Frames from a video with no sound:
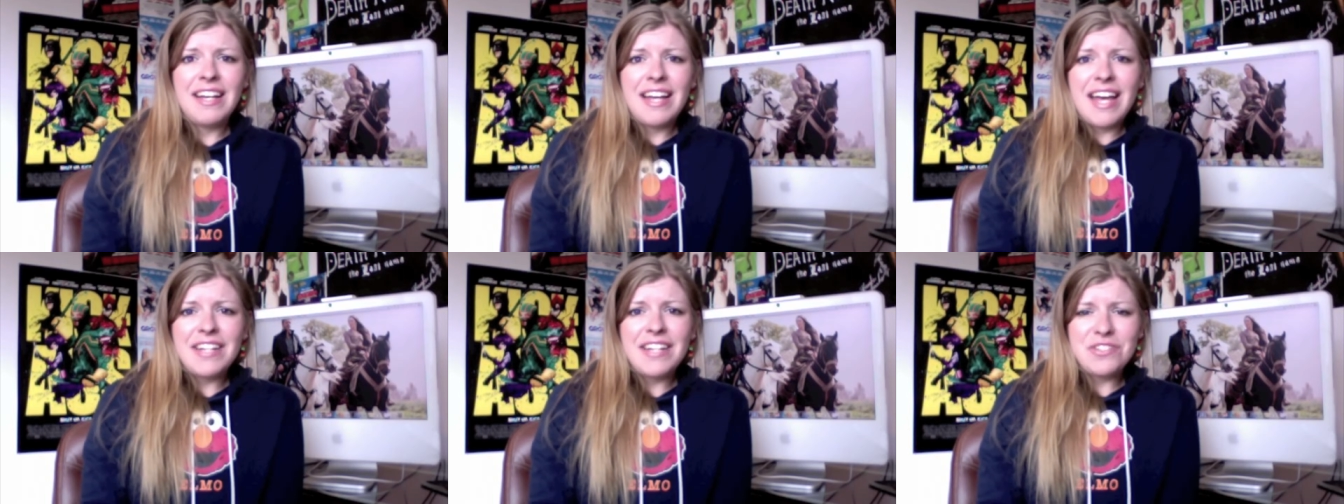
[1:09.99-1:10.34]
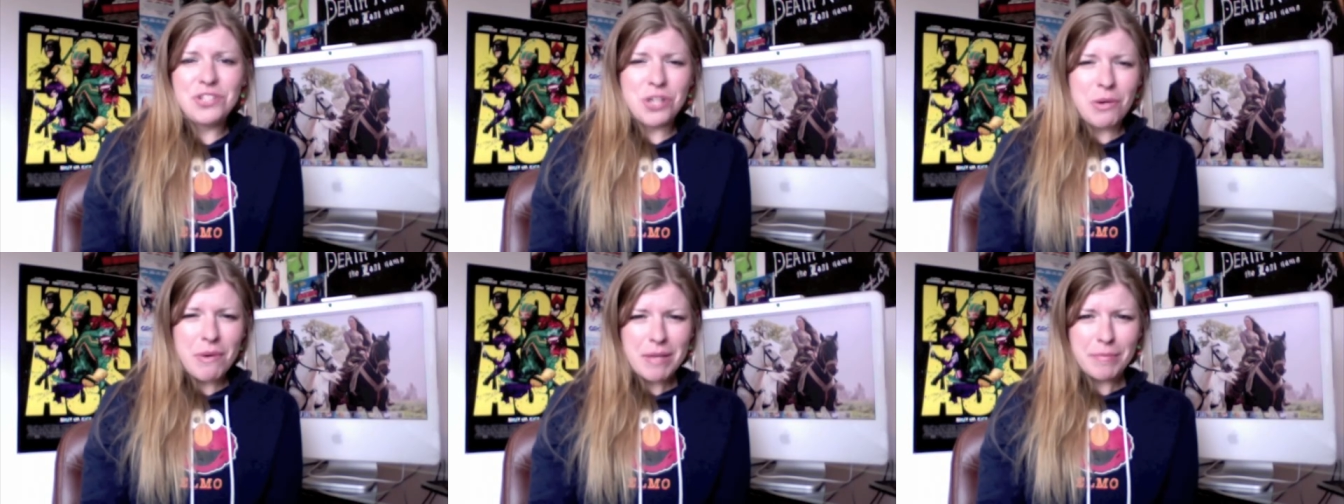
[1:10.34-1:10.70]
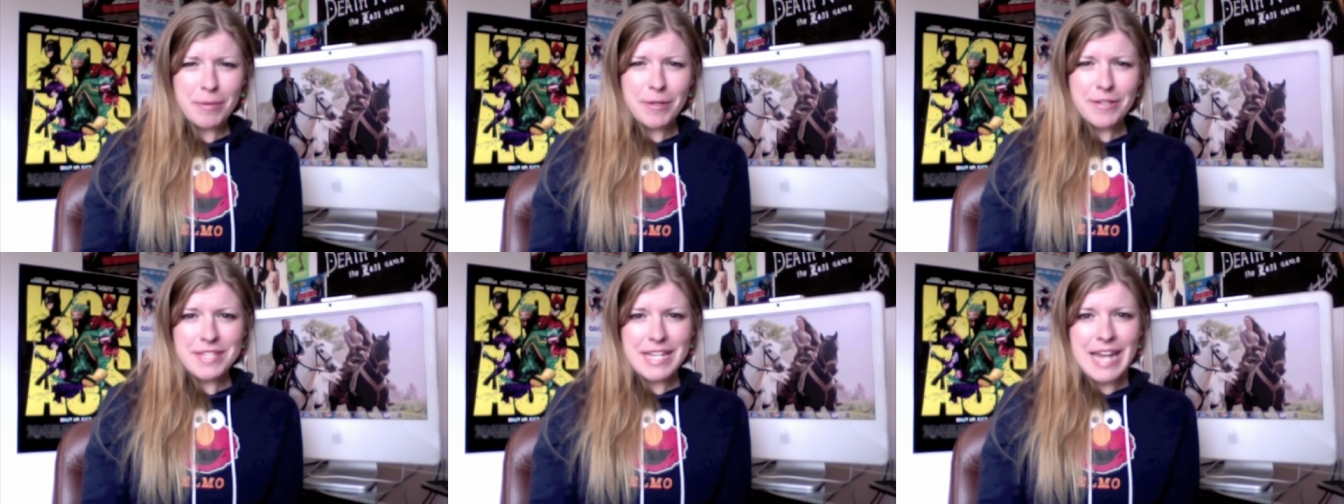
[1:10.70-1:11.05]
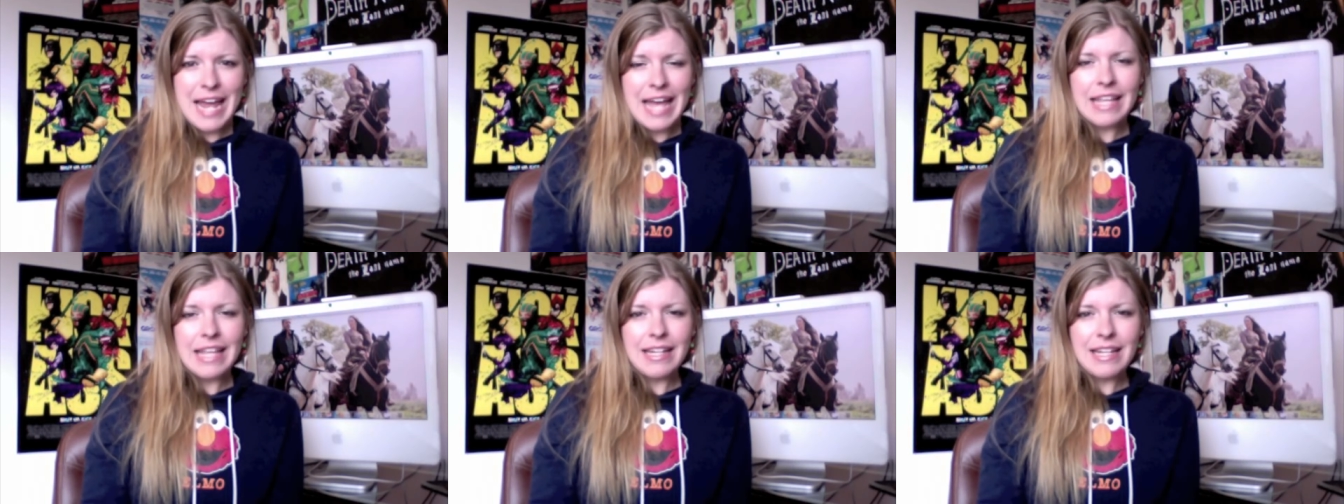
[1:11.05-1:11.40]
and showing
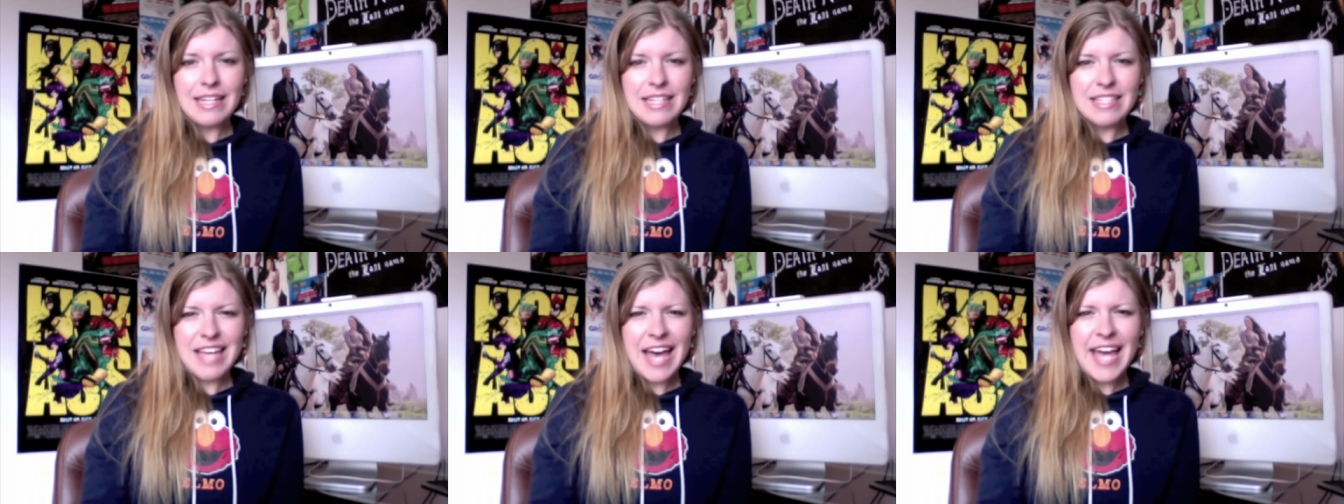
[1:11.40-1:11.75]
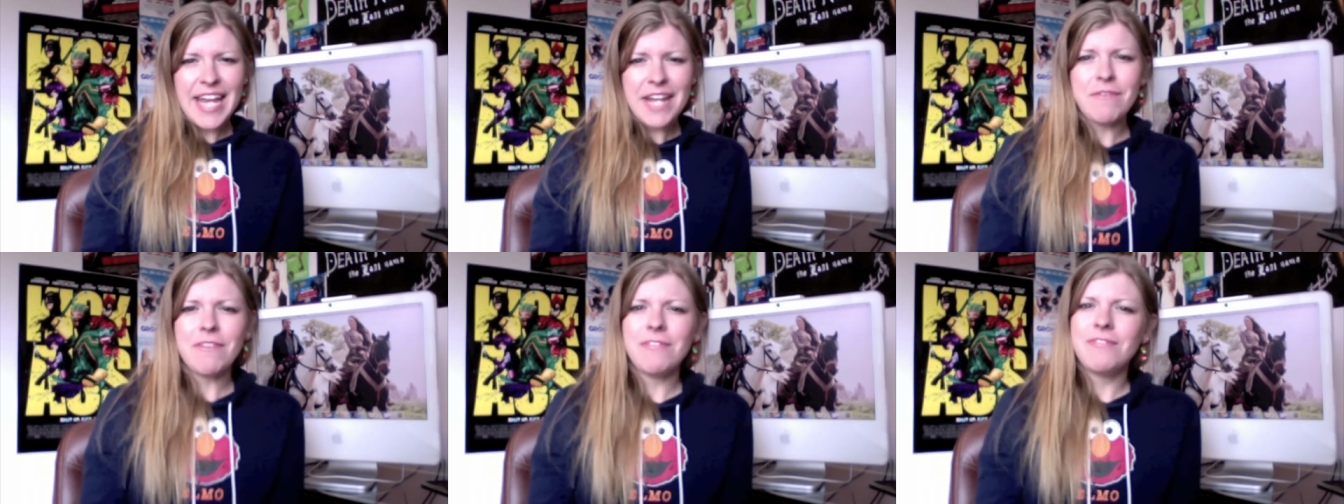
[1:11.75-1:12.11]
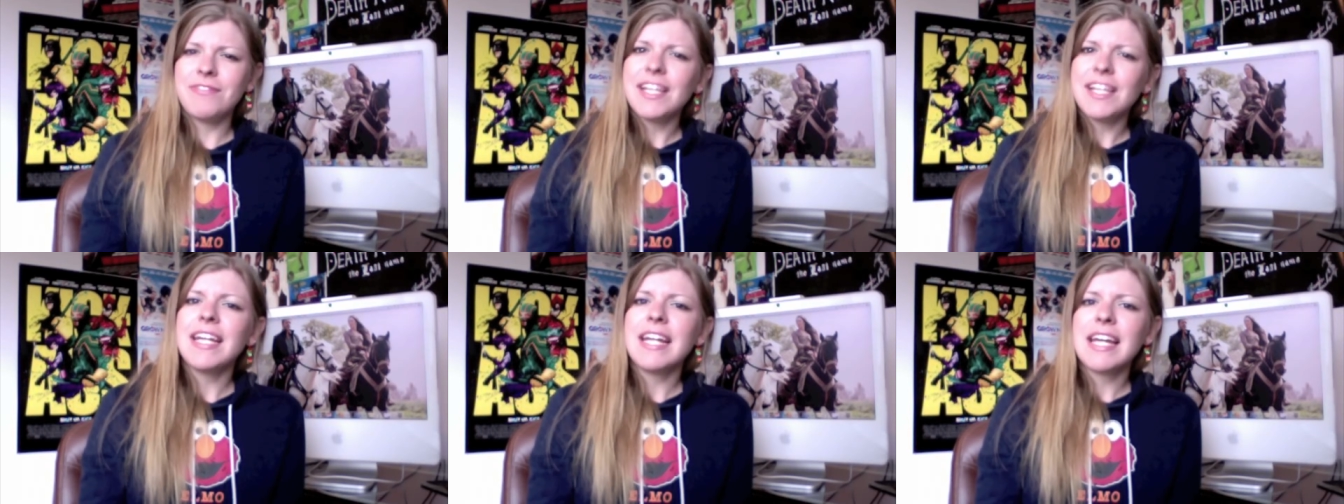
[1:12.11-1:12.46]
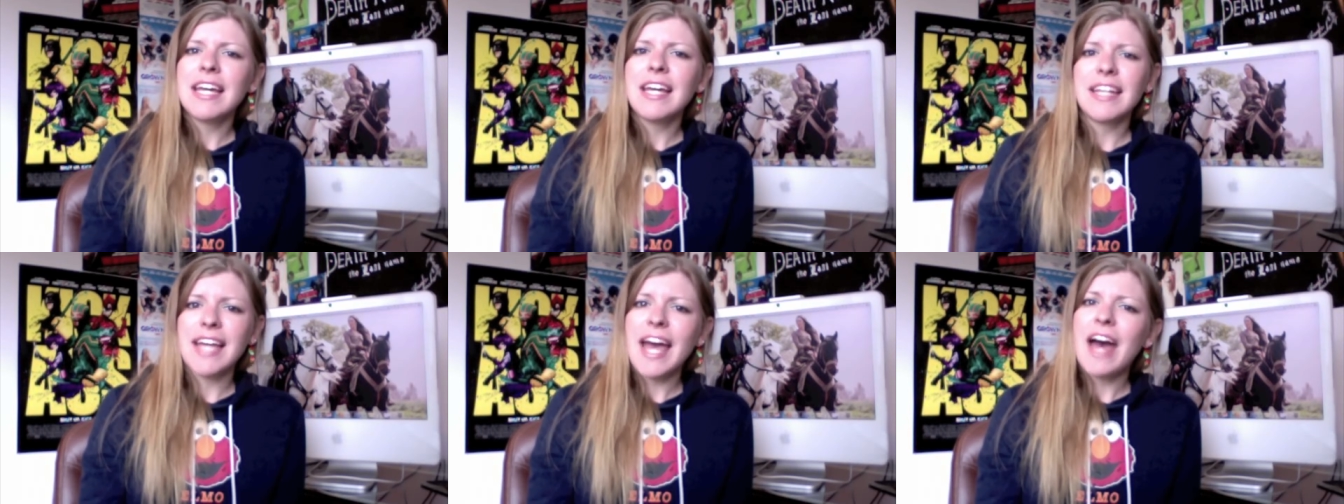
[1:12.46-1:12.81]
personality is kind of a fleeting
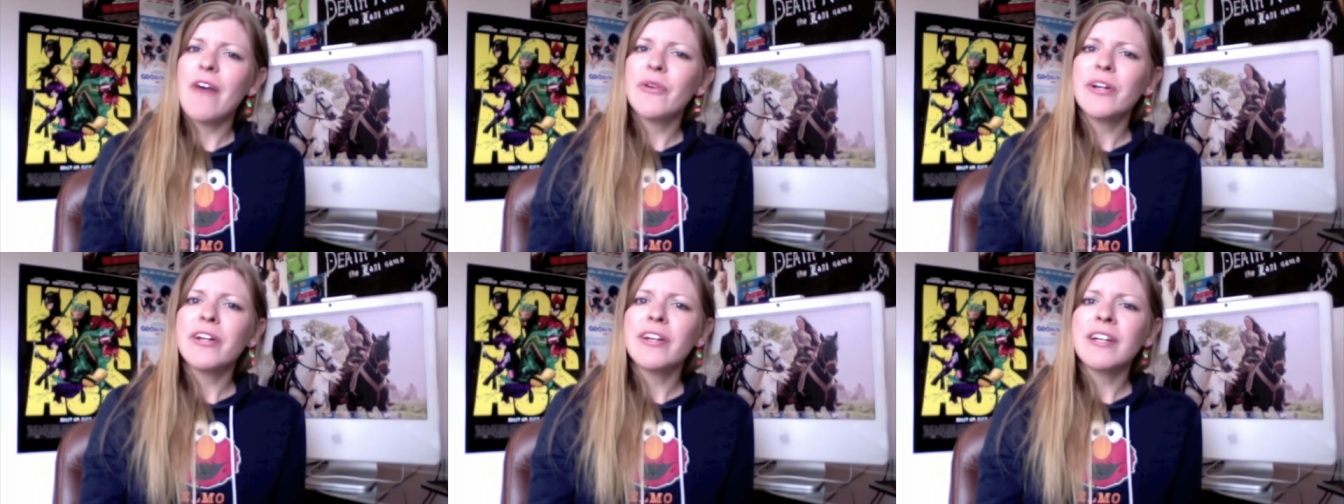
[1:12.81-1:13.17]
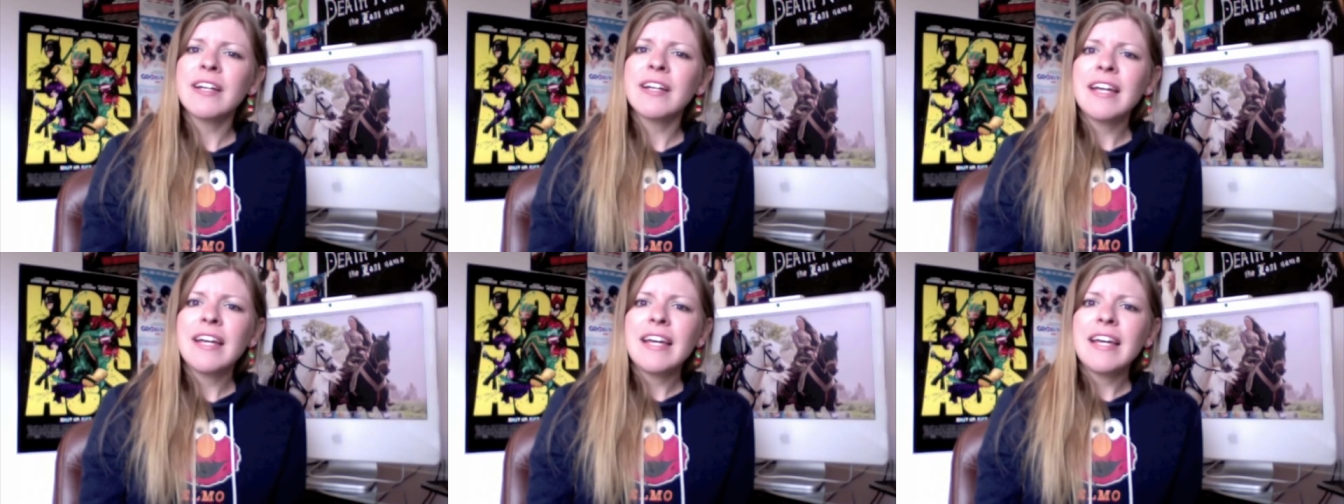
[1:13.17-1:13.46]
encounter.